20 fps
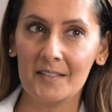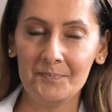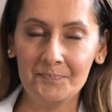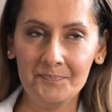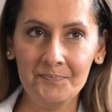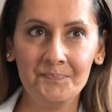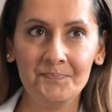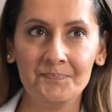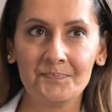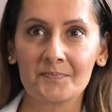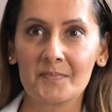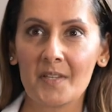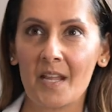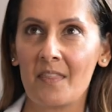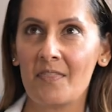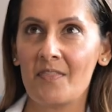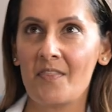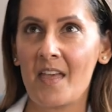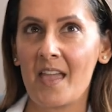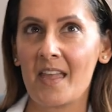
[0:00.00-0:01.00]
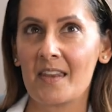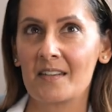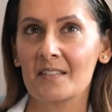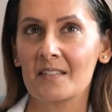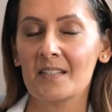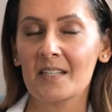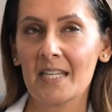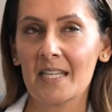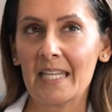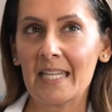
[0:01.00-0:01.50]
And
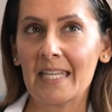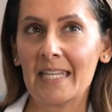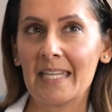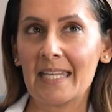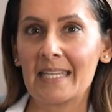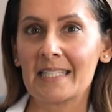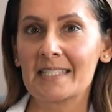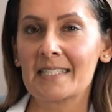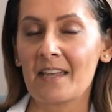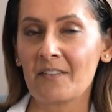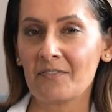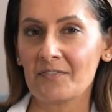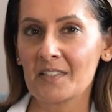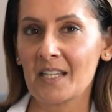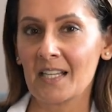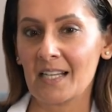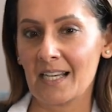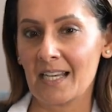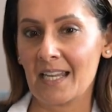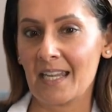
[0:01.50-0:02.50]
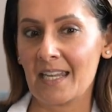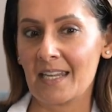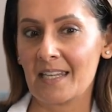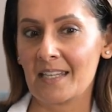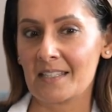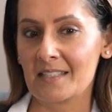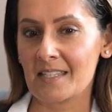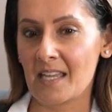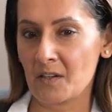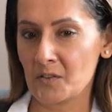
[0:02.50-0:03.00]
then he definitely
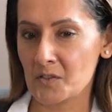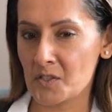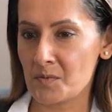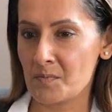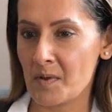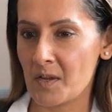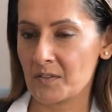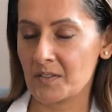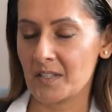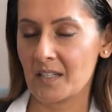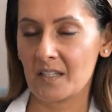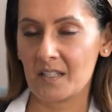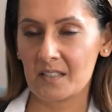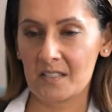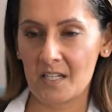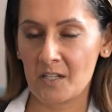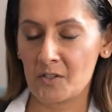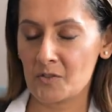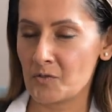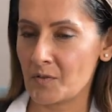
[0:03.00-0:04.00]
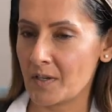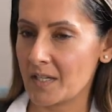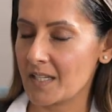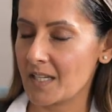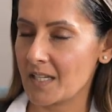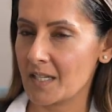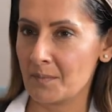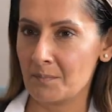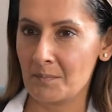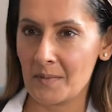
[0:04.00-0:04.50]
curtailed smoking, curtailed
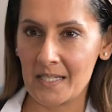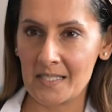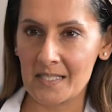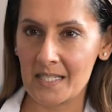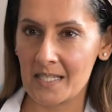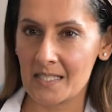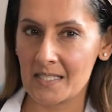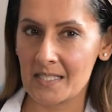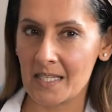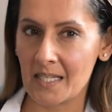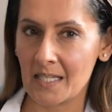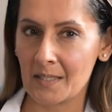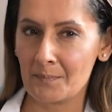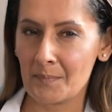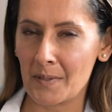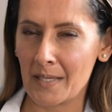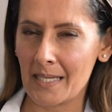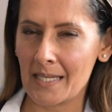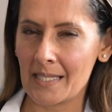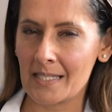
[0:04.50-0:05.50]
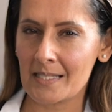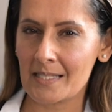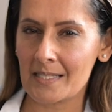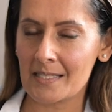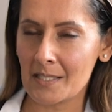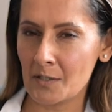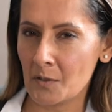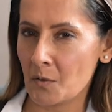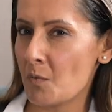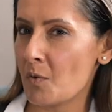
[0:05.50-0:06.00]
drinking and meat eating, but it
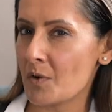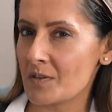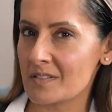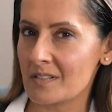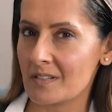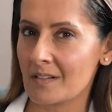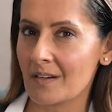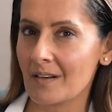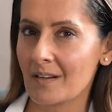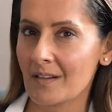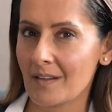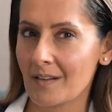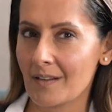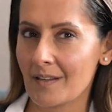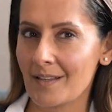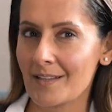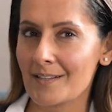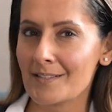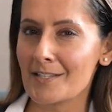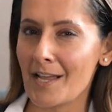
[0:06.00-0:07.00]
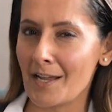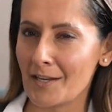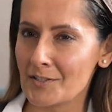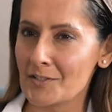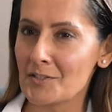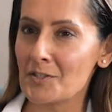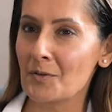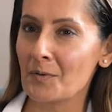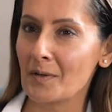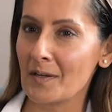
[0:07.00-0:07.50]
still wasn't
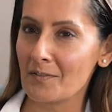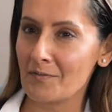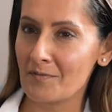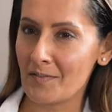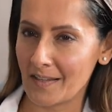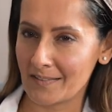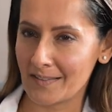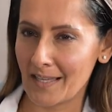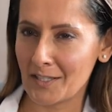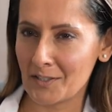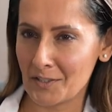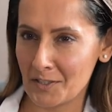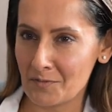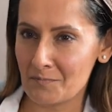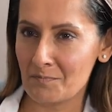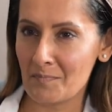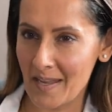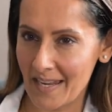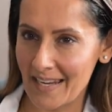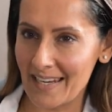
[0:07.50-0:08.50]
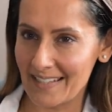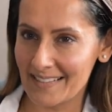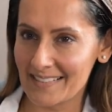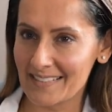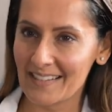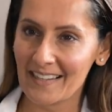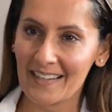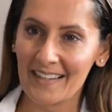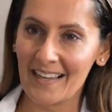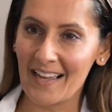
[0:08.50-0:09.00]
done to an effect that could have
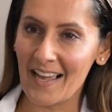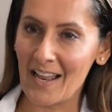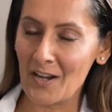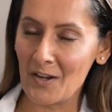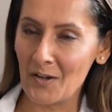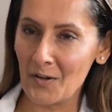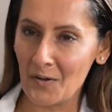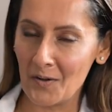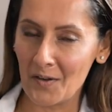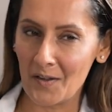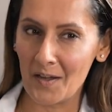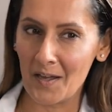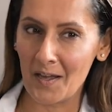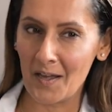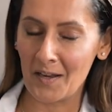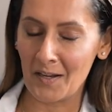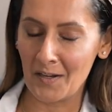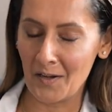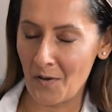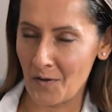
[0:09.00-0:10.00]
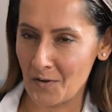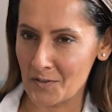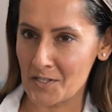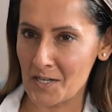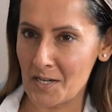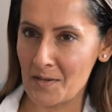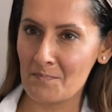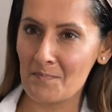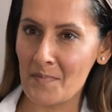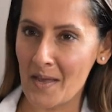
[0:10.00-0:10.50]
made a larger
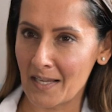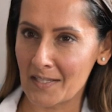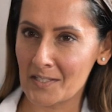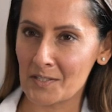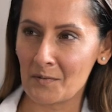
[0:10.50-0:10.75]
impact.